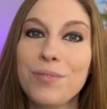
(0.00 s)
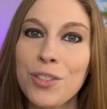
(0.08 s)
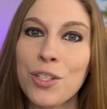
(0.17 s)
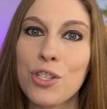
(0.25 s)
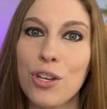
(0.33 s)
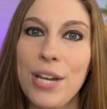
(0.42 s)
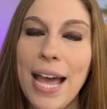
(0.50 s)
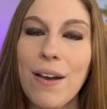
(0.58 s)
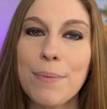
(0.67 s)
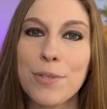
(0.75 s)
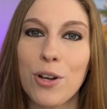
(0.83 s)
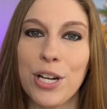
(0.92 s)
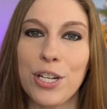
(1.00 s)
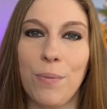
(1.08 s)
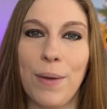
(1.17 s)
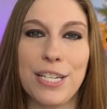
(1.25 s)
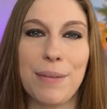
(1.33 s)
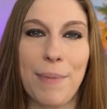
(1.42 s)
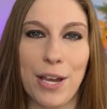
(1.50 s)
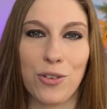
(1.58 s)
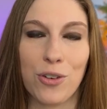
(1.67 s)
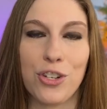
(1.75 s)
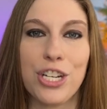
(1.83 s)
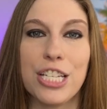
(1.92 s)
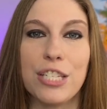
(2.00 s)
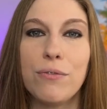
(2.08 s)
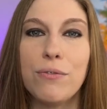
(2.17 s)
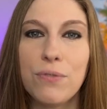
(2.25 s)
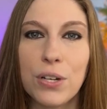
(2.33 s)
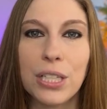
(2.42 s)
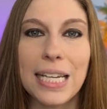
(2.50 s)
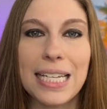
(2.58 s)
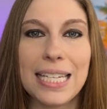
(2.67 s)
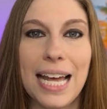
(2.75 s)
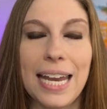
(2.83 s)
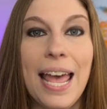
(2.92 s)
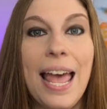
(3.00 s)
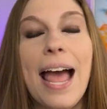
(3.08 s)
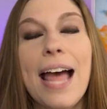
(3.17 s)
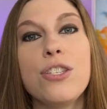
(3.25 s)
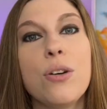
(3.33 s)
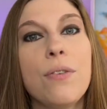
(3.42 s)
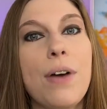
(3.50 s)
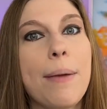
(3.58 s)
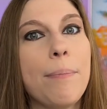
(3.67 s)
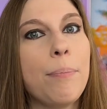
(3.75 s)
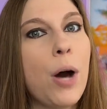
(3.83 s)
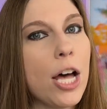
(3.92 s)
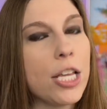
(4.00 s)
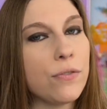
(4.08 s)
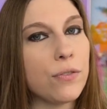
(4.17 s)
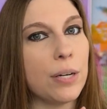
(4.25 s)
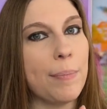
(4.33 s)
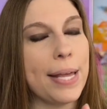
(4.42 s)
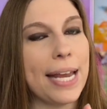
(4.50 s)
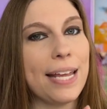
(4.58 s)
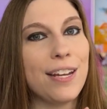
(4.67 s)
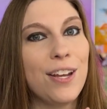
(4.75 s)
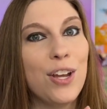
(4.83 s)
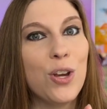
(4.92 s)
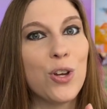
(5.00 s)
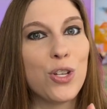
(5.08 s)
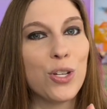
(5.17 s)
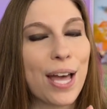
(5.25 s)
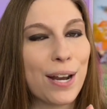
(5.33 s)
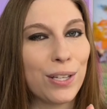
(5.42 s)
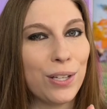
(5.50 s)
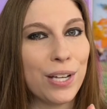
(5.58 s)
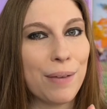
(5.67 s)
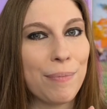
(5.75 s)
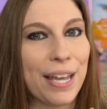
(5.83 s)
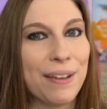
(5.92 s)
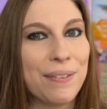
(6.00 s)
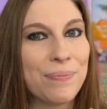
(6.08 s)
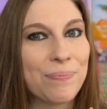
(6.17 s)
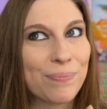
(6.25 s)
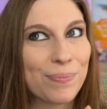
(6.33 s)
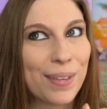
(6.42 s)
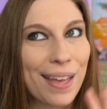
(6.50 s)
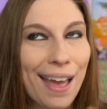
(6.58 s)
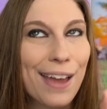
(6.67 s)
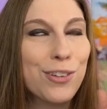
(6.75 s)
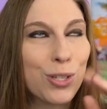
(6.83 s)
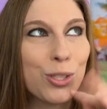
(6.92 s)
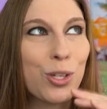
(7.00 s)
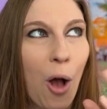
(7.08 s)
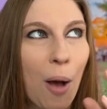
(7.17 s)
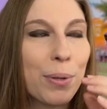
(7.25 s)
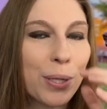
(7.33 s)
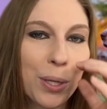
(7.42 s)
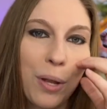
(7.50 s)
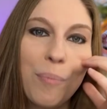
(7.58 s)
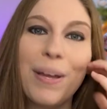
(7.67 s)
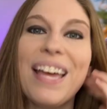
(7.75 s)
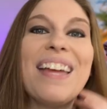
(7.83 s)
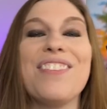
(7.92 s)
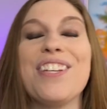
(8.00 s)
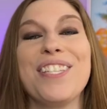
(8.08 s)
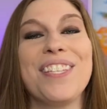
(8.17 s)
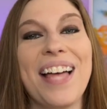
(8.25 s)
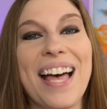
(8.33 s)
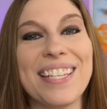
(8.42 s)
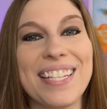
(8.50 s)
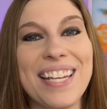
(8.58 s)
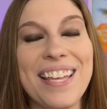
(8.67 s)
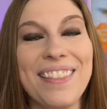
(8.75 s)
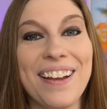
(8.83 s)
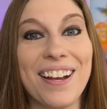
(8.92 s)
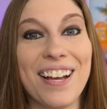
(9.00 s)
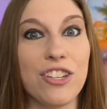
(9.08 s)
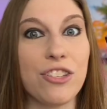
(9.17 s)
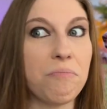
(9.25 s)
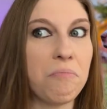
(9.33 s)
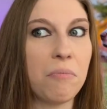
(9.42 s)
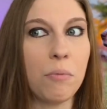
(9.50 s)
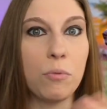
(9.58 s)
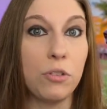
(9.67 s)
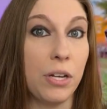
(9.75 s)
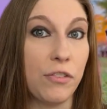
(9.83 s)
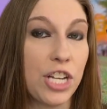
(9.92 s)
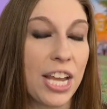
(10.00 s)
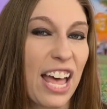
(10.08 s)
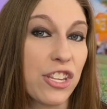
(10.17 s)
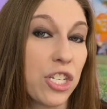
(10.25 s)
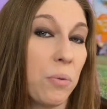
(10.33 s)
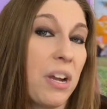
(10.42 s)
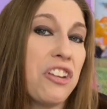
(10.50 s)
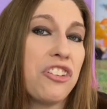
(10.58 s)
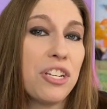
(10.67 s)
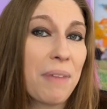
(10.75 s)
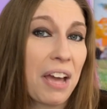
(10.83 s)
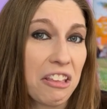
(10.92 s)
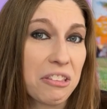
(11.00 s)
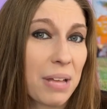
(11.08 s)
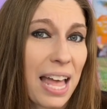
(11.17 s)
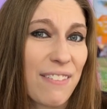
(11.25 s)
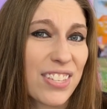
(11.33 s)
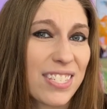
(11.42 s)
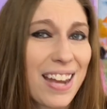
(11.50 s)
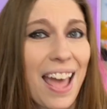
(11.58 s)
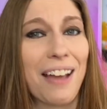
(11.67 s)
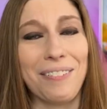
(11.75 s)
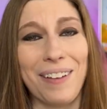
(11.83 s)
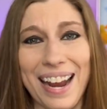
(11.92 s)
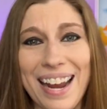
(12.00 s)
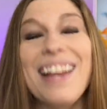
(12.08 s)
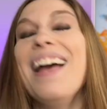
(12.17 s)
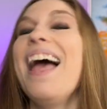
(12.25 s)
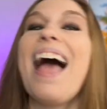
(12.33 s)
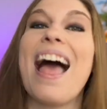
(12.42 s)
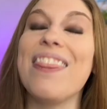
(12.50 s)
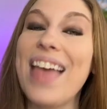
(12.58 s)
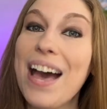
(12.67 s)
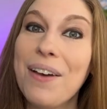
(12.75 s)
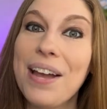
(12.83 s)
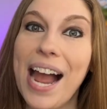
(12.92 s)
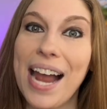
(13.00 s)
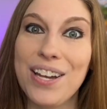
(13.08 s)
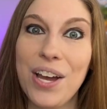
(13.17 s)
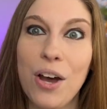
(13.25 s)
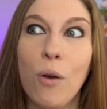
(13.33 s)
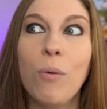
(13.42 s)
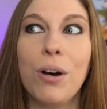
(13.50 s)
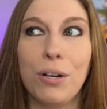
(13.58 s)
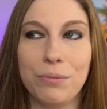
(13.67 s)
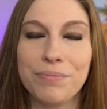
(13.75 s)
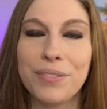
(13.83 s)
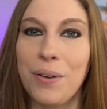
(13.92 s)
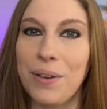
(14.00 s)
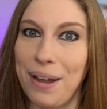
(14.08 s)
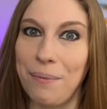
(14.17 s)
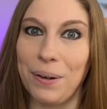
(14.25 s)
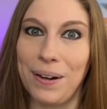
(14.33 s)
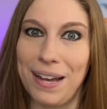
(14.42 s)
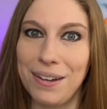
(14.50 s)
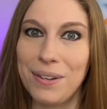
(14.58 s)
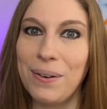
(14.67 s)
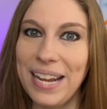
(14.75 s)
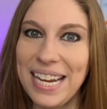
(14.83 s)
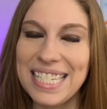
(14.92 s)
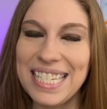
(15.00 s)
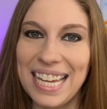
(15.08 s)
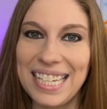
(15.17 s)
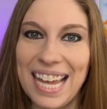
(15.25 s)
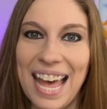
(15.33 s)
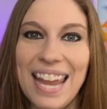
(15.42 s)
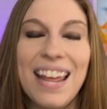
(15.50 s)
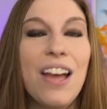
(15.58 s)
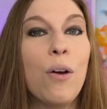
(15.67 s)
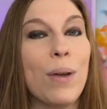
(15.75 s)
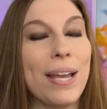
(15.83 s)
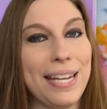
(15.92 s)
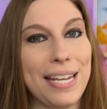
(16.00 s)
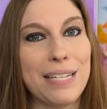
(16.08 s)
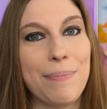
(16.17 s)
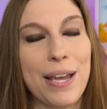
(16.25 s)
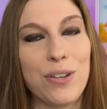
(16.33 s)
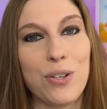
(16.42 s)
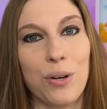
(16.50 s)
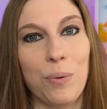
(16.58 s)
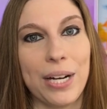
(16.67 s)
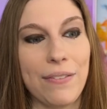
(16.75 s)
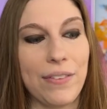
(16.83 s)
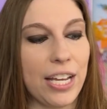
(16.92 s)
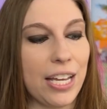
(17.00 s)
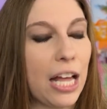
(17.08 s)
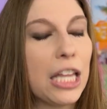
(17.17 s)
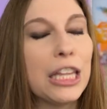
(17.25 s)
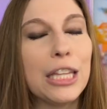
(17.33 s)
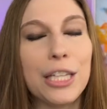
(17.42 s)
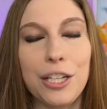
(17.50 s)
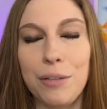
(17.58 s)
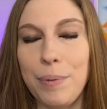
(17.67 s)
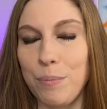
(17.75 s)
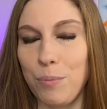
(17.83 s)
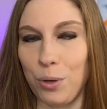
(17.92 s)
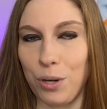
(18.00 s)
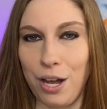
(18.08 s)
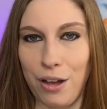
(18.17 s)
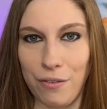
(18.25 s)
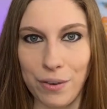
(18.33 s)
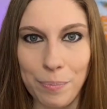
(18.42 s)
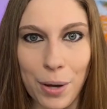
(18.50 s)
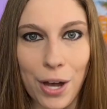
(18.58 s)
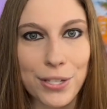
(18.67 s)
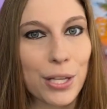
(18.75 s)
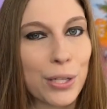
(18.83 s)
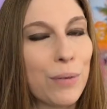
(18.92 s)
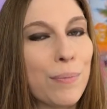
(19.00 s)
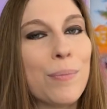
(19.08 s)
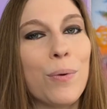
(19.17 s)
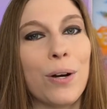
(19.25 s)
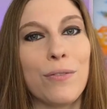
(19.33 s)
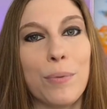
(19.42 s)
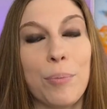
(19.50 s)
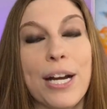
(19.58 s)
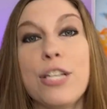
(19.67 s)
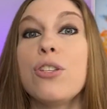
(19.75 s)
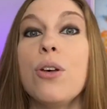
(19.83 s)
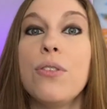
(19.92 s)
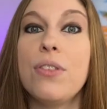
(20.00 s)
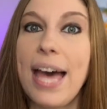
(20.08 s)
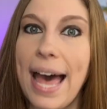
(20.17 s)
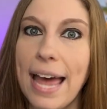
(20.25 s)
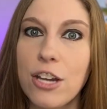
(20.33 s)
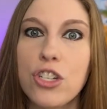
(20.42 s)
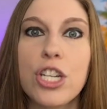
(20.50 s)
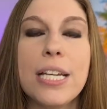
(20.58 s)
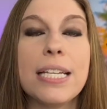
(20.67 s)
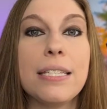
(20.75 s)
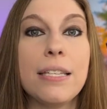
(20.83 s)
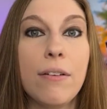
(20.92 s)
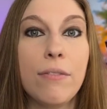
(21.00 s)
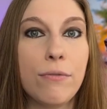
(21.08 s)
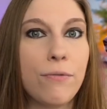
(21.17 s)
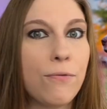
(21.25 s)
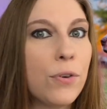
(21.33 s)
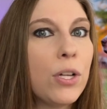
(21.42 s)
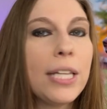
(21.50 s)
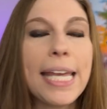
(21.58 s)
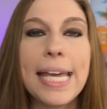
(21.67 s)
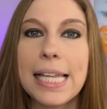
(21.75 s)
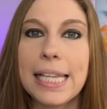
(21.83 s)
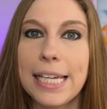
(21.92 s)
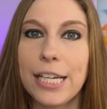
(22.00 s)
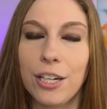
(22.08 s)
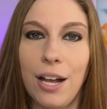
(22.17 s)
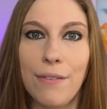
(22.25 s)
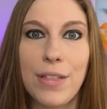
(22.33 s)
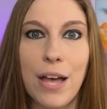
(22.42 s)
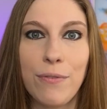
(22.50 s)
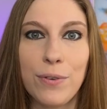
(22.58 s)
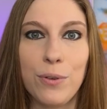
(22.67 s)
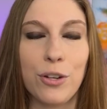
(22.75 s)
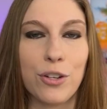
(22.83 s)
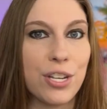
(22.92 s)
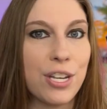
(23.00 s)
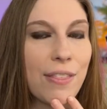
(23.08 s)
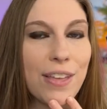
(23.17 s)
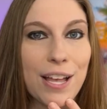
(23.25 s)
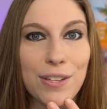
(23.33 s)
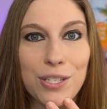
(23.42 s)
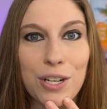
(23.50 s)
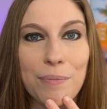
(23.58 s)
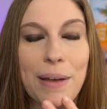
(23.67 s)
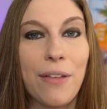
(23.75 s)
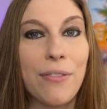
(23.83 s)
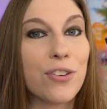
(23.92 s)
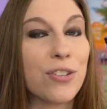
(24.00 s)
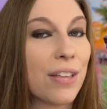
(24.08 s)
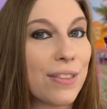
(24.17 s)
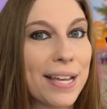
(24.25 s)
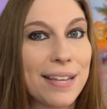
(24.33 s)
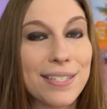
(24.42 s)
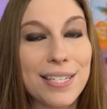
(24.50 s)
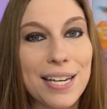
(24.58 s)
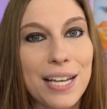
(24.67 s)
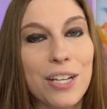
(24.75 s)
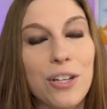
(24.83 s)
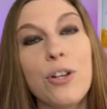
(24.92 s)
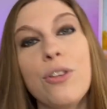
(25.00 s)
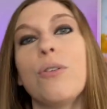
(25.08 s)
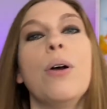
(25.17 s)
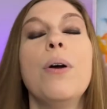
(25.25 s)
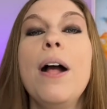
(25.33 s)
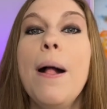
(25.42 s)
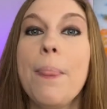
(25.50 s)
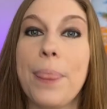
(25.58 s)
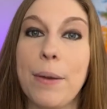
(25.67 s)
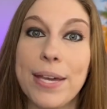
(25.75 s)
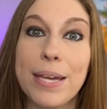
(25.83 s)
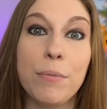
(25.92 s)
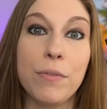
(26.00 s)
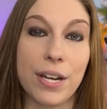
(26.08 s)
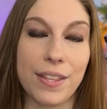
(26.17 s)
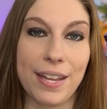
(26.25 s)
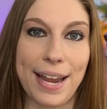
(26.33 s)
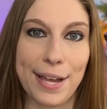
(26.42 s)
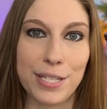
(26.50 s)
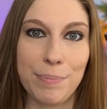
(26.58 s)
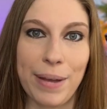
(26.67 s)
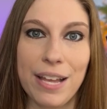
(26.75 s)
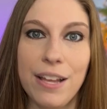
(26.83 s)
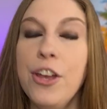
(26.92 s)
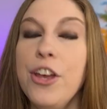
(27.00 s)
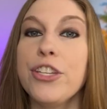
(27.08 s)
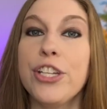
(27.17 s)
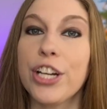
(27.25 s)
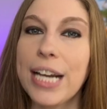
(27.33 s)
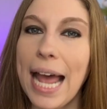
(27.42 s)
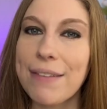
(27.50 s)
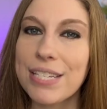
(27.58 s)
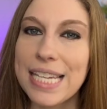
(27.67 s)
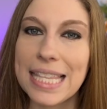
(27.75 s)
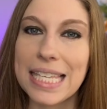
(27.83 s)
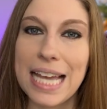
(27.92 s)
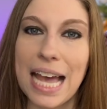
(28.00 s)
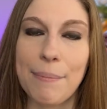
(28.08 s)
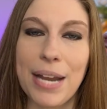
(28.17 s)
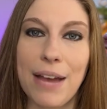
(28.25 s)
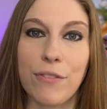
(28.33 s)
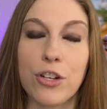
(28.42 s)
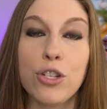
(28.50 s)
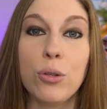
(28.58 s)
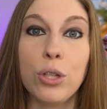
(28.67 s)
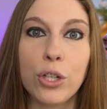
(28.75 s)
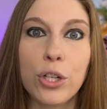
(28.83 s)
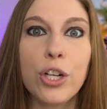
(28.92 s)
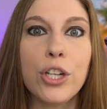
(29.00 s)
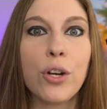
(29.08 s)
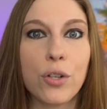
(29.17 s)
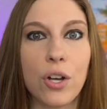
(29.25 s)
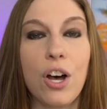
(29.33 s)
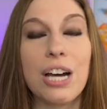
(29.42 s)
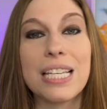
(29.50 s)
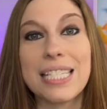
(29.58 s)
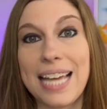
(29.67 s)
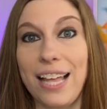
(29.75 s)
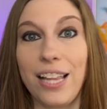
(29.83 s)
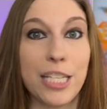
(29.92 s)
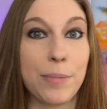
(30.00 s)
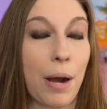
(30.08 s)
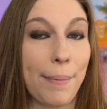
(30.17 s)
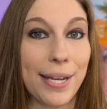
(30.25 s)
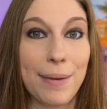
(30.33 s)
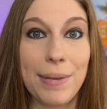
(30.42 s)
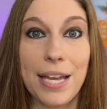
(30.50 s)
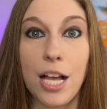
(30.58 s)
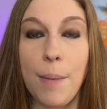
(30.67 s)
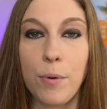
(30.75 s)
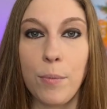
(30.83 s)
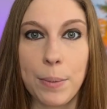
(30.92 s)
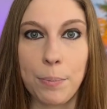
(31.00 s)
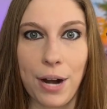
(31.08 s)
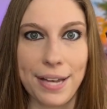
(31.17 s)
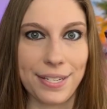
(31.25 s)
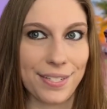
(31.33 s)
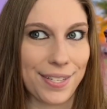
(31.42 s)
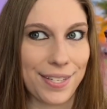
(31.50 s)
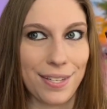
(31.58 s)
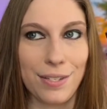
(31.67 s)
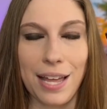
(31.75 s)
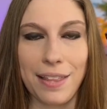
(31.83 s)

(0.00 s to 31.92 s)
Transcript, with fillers: So now I'm starting to wait to make sure she is fully done. And so if I pause for a minute, she'll kind of look at me and she'll chomp a little bit if she still has it in there because if she has to wait, she might as well have a snack, right? And that way I know, oh, okay, we're not quite done yet. We need to make sure we're giving it a little bit more of a pause, a little bit more of a break so that she is fully clear of that food, there's nothing else in her mouth, there's nothing else sitting in her throat, then we can move on to the next bite. So you're gonna have to take the time and effort to learn your dog's style. It's probably gonna be a couple week process. This is not